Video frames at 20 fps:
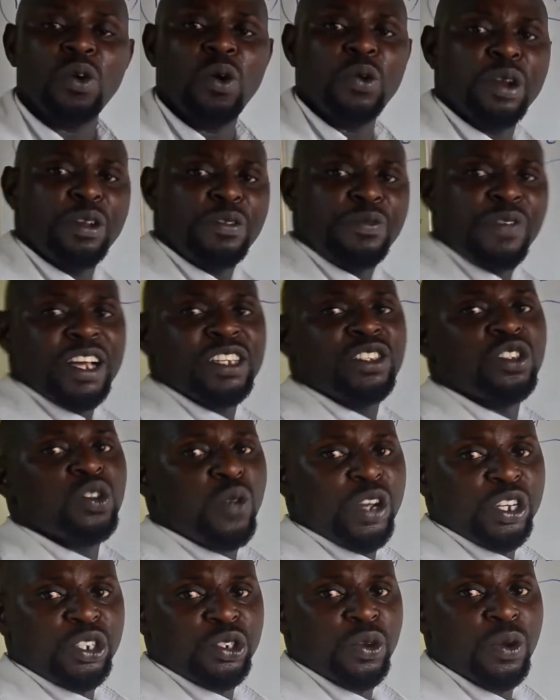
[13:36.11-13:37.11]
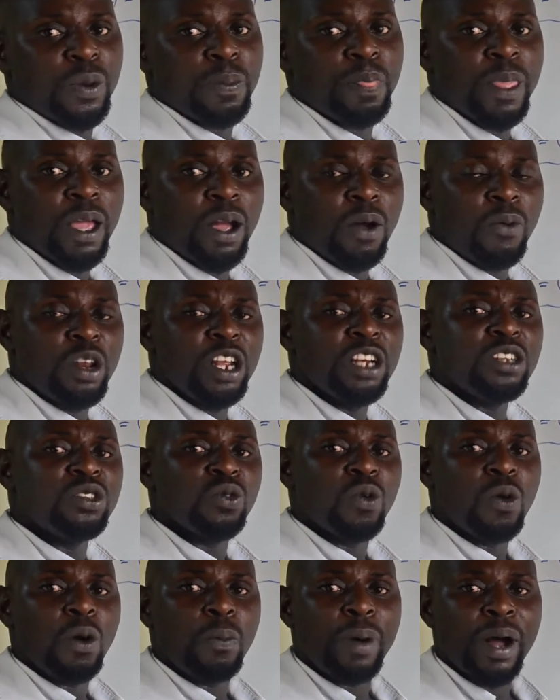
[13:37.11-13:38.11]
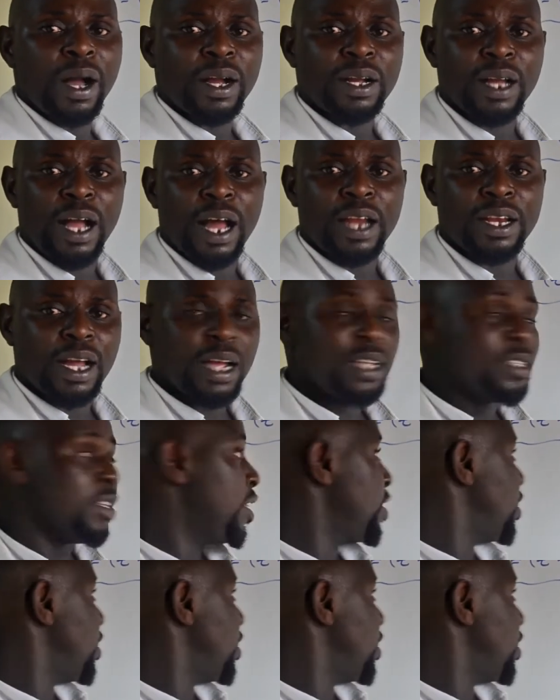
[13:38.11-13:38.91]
on the first question. We need to go back and answer the